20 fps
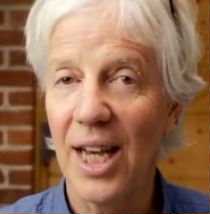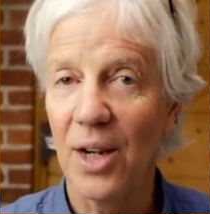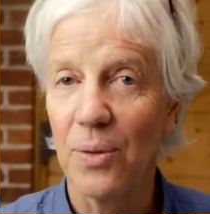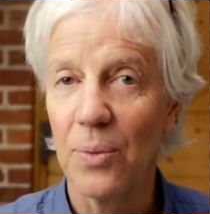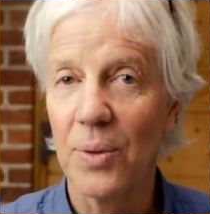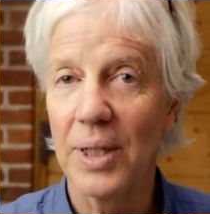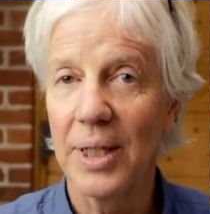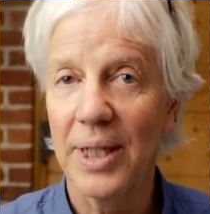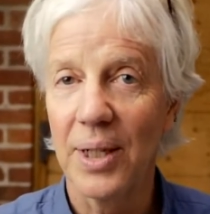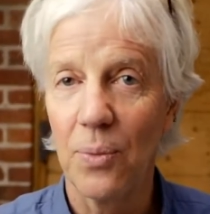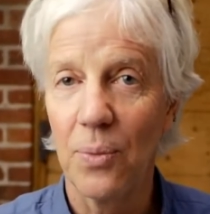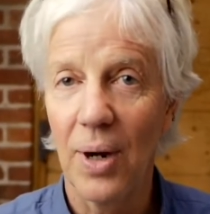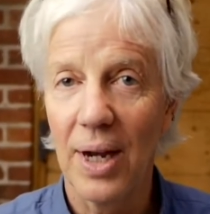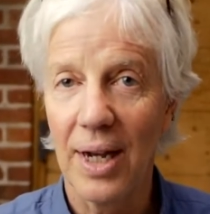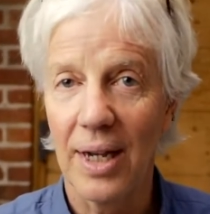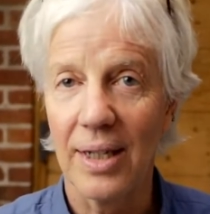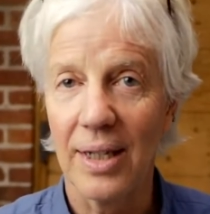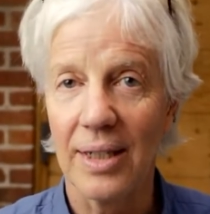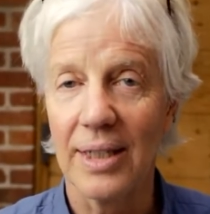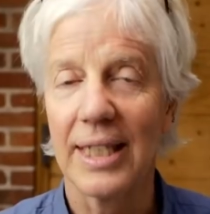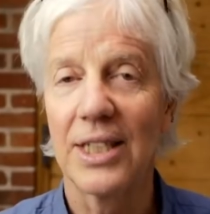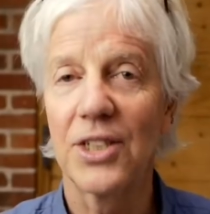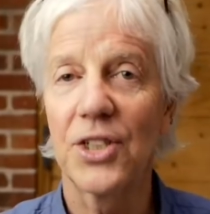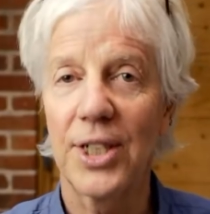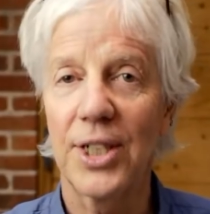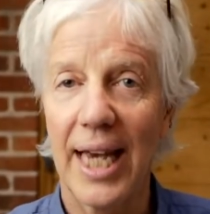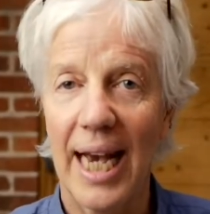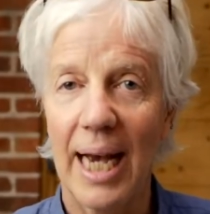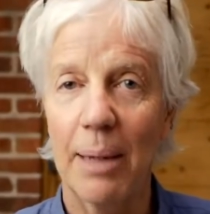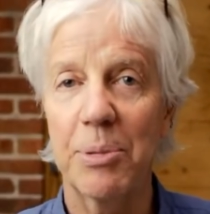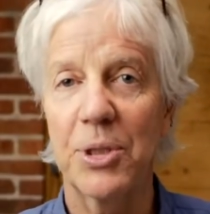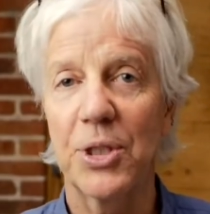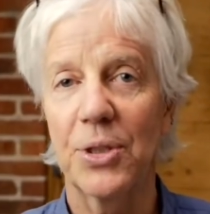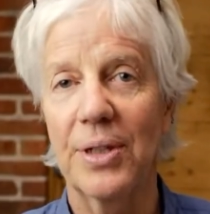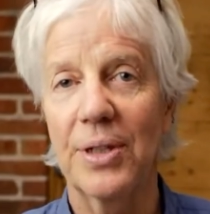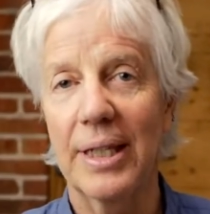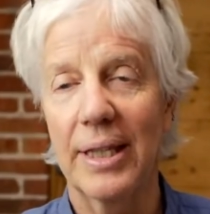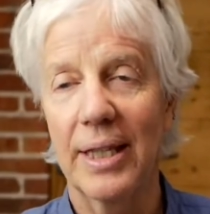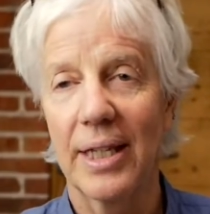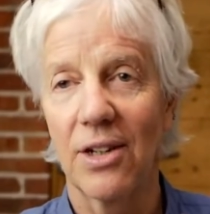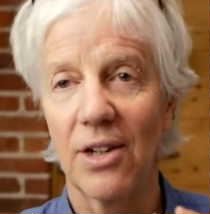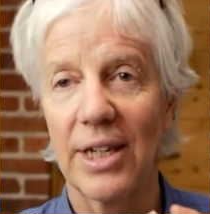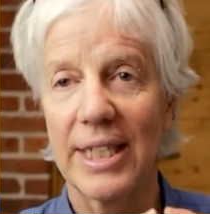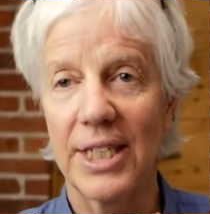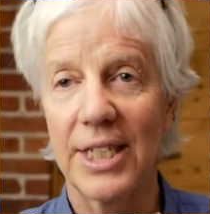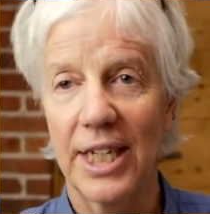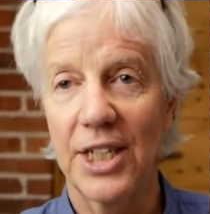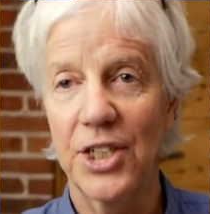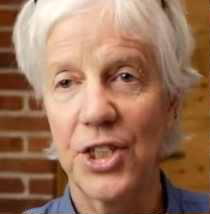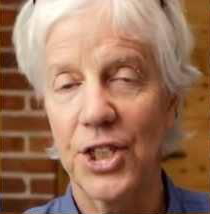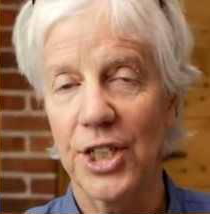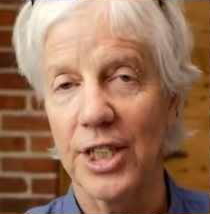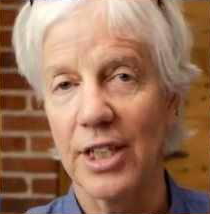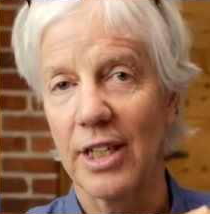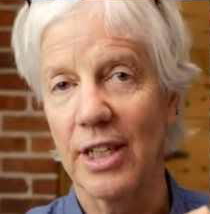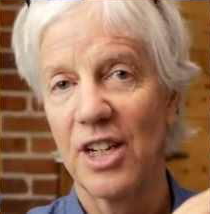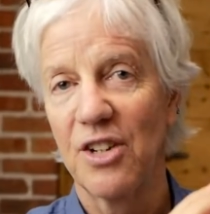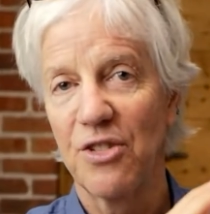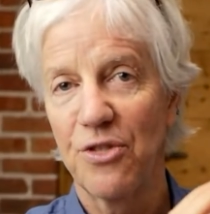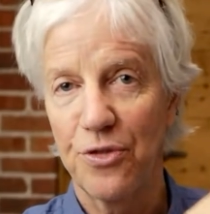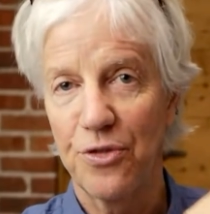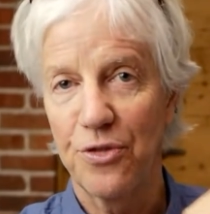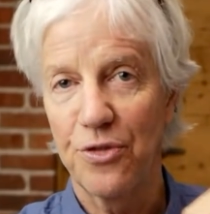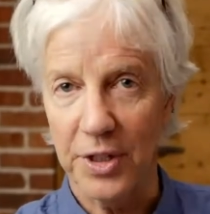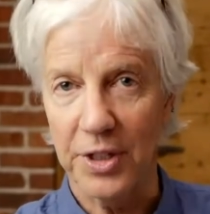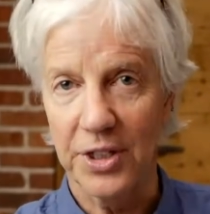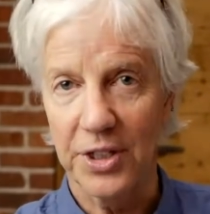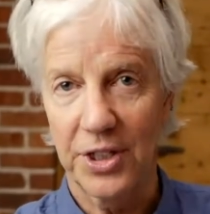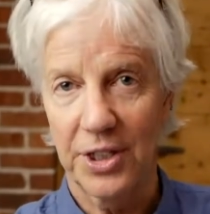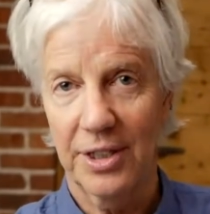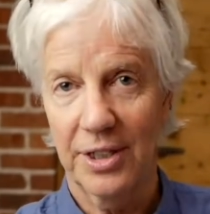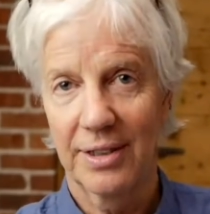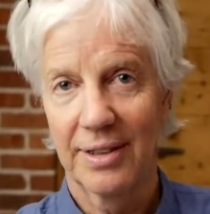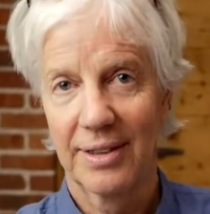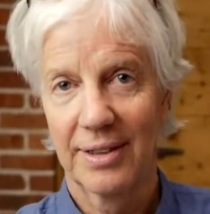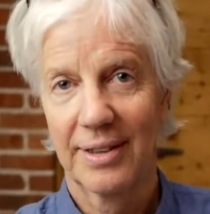really well, is capturing their attention first.